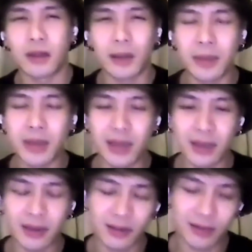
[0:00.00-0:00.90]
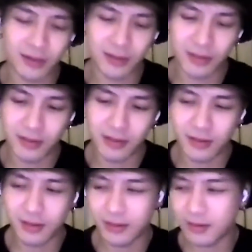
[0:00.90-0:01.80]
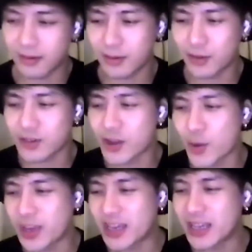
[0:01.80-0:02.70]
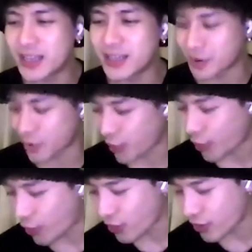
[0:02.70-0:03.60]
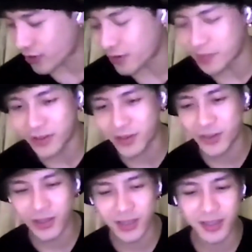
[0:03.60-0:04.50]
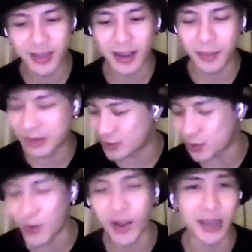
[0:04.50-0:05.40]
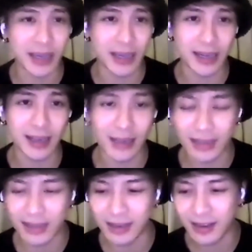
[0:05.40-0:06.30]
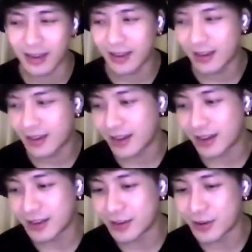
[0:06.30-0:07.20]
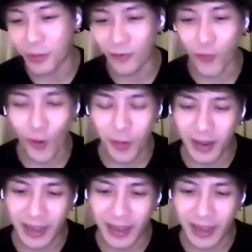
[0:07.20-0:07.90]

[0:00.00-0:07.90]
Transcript: I mean, there's no easy or hard. It's just I'm enjoying it, and performing